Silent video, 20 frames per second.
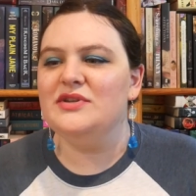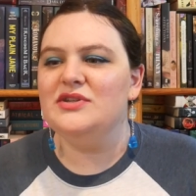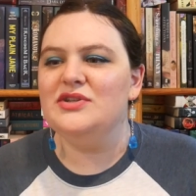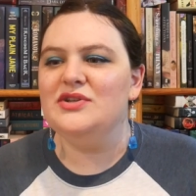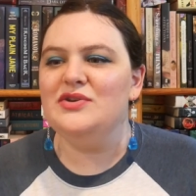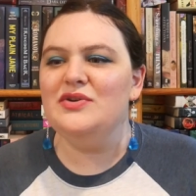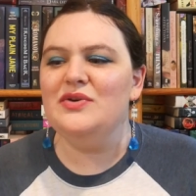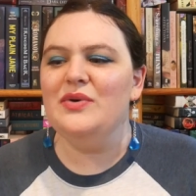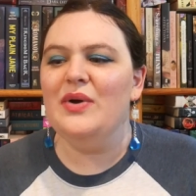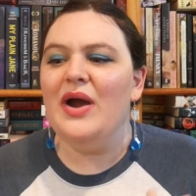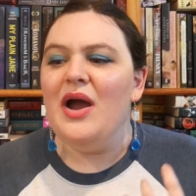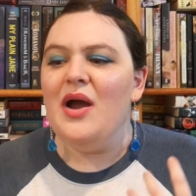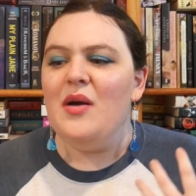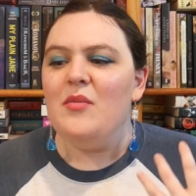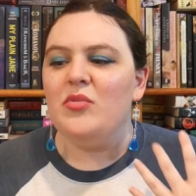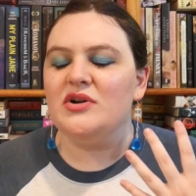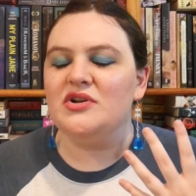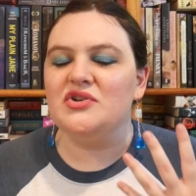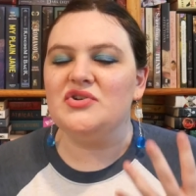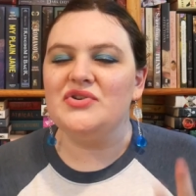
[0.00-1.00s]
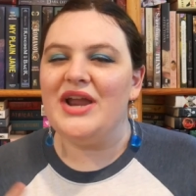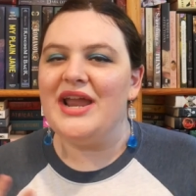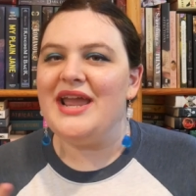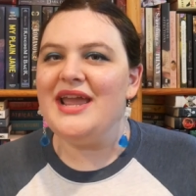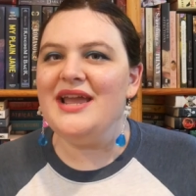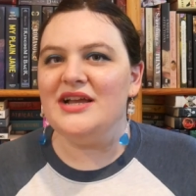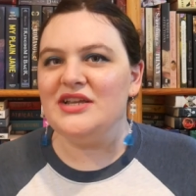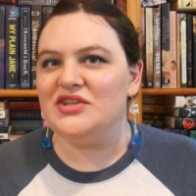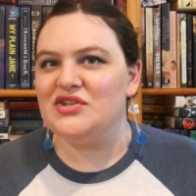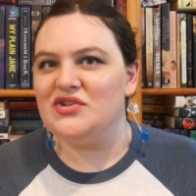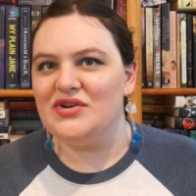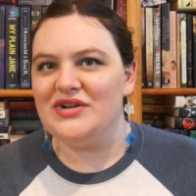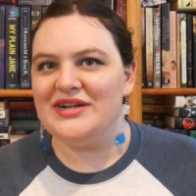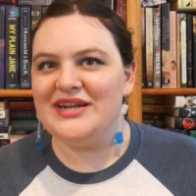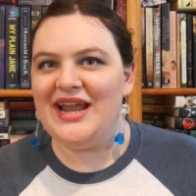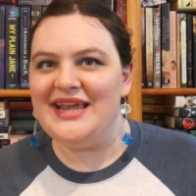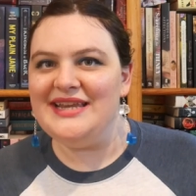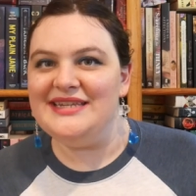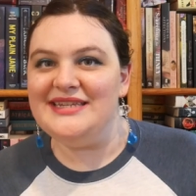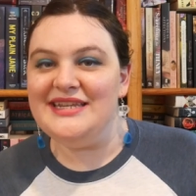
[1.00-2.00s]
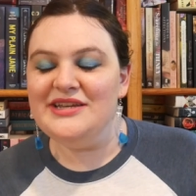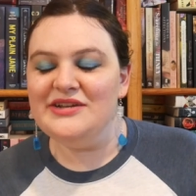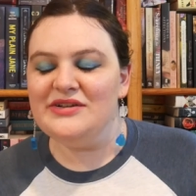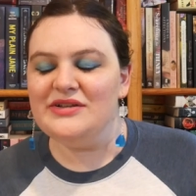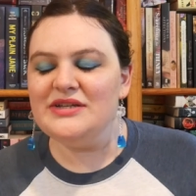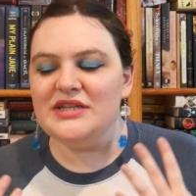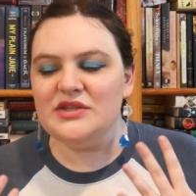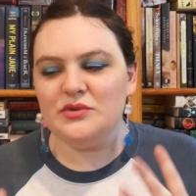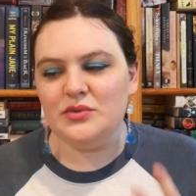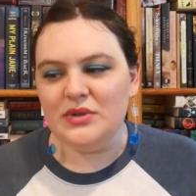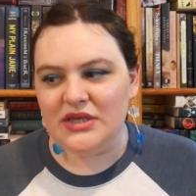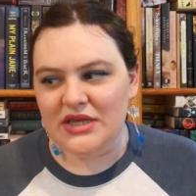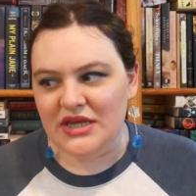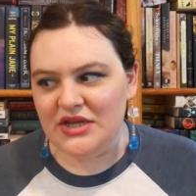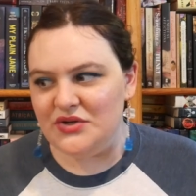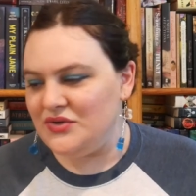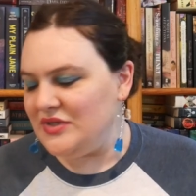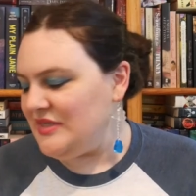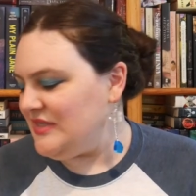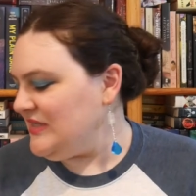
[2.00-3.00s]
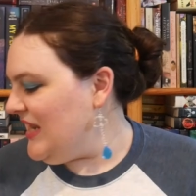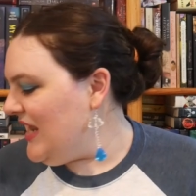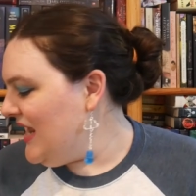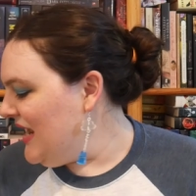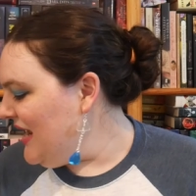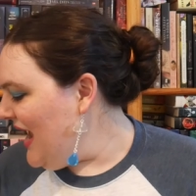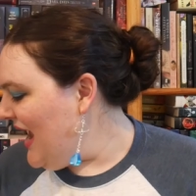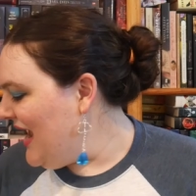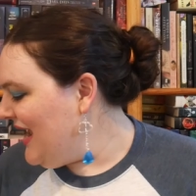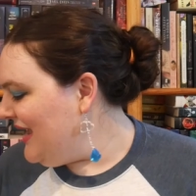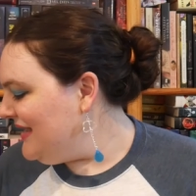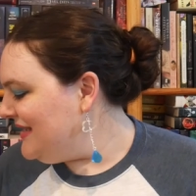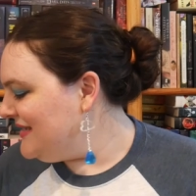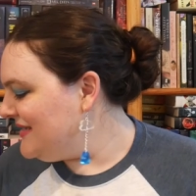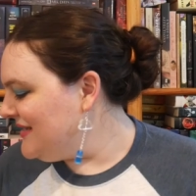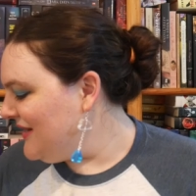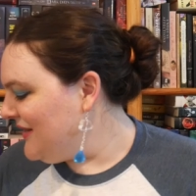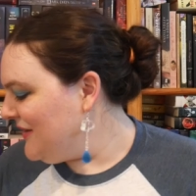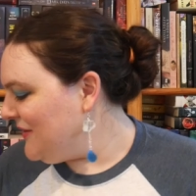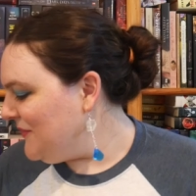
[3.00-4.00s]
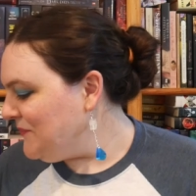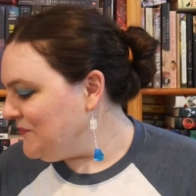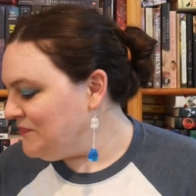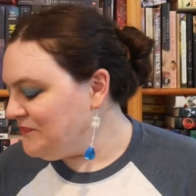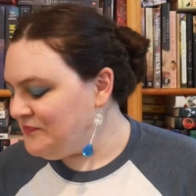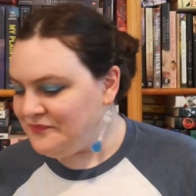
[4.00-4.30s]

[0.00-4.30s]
to portray a certain ideal is really interesting and um,